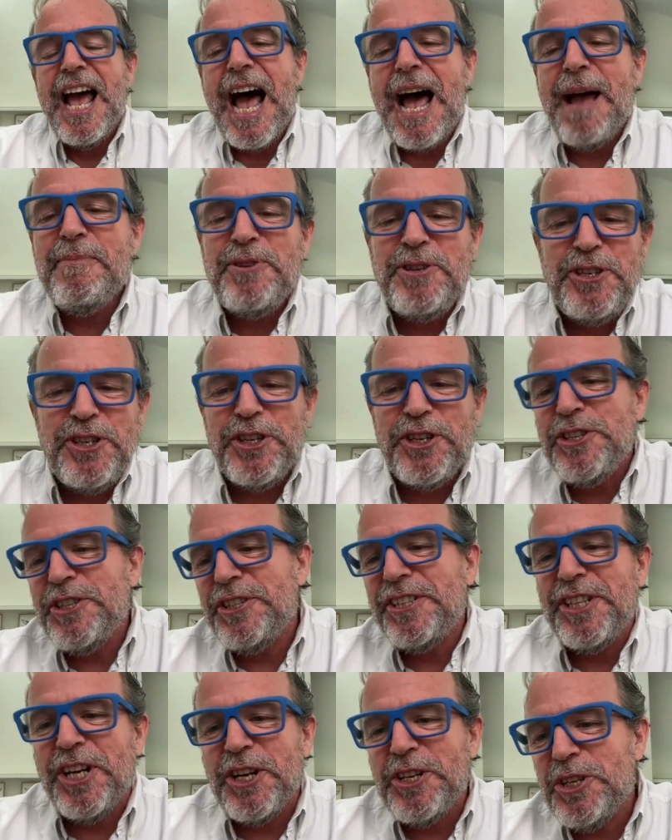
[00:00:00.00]
I'm sure,
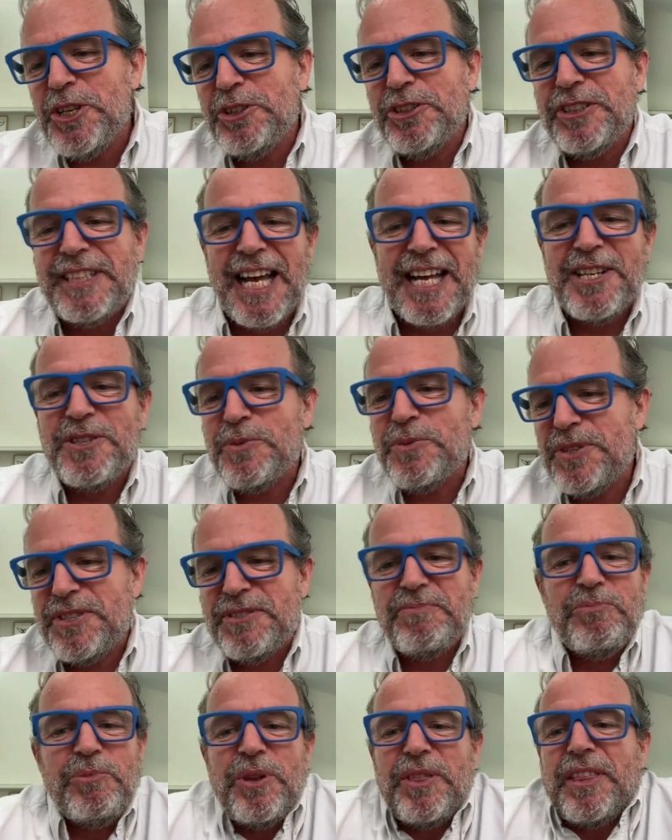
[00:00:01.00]
you could dance with
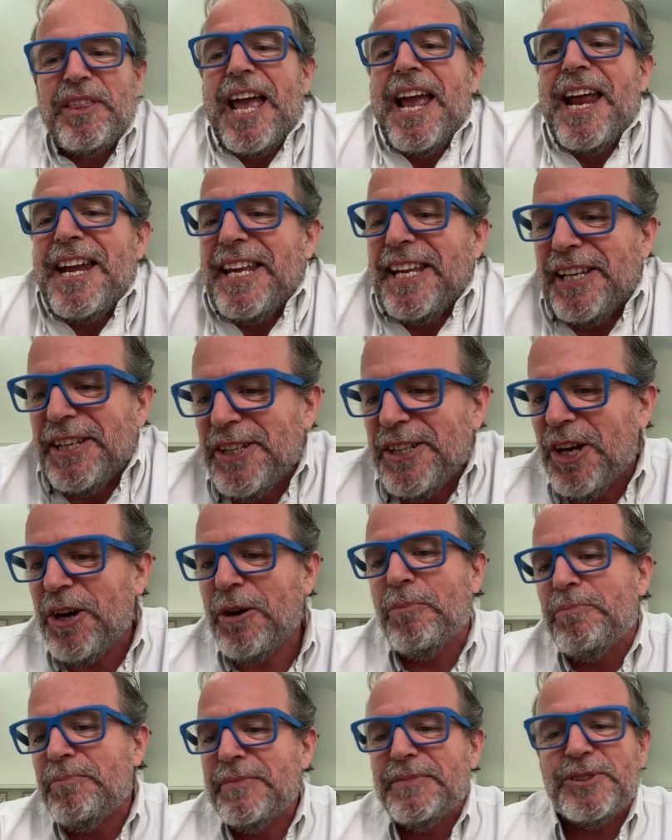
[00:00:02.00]
any, I
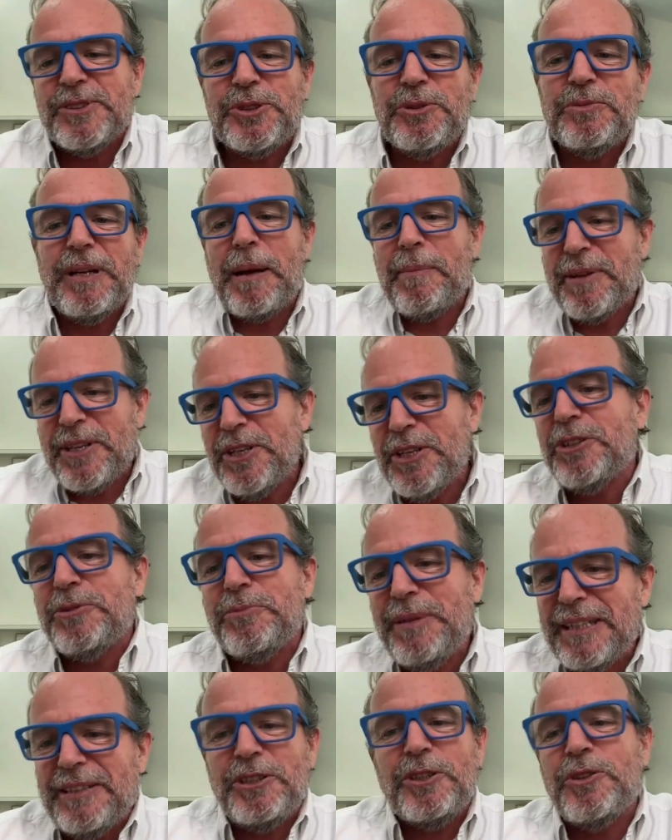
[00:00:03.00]
mean,
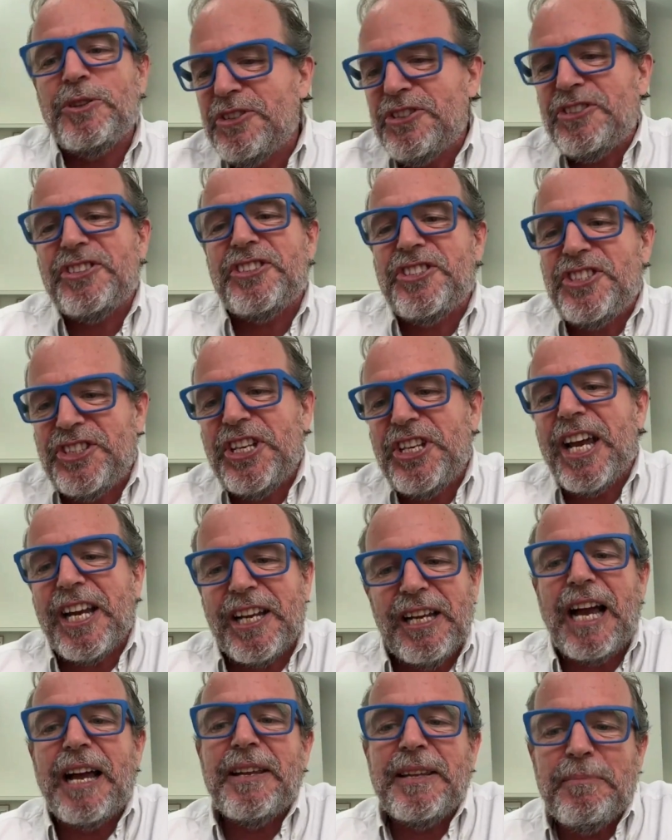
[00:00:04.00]
you could
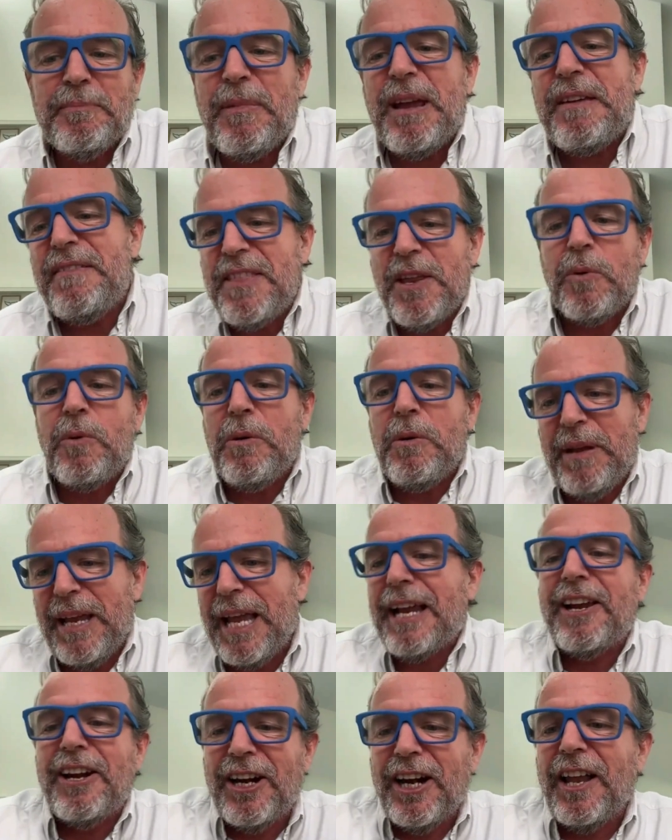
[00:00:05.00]
check, and maybe there will be a
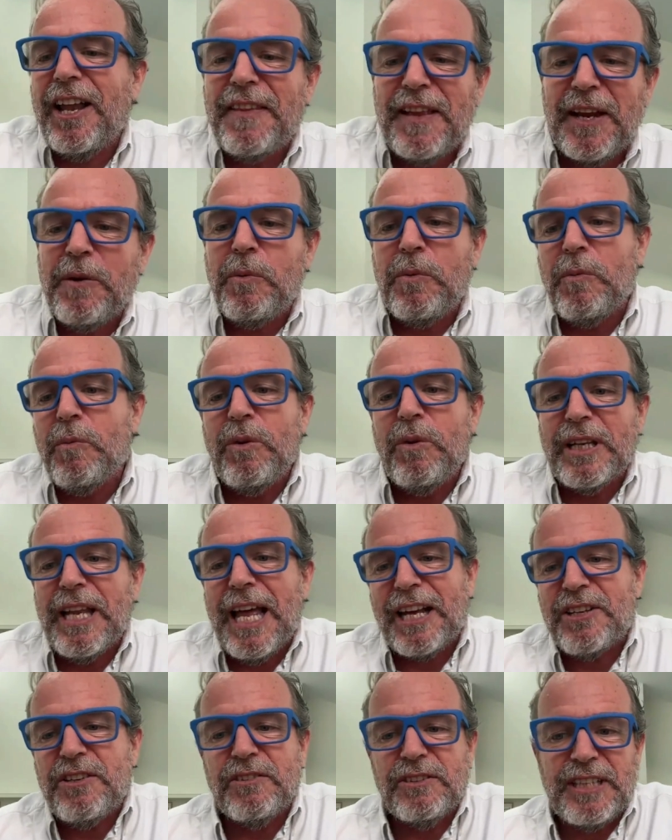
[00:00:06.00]
girl that would
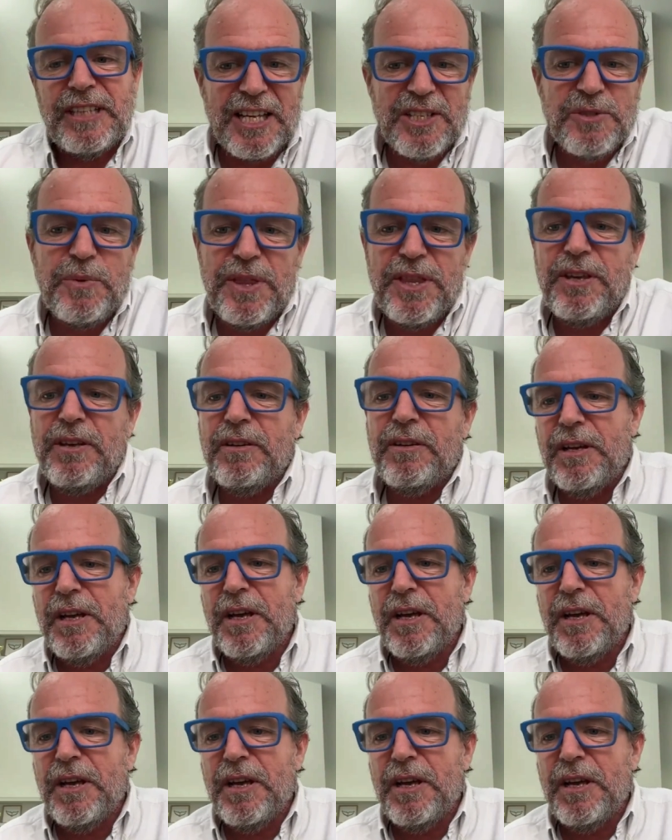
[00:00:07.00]
like to dance with you.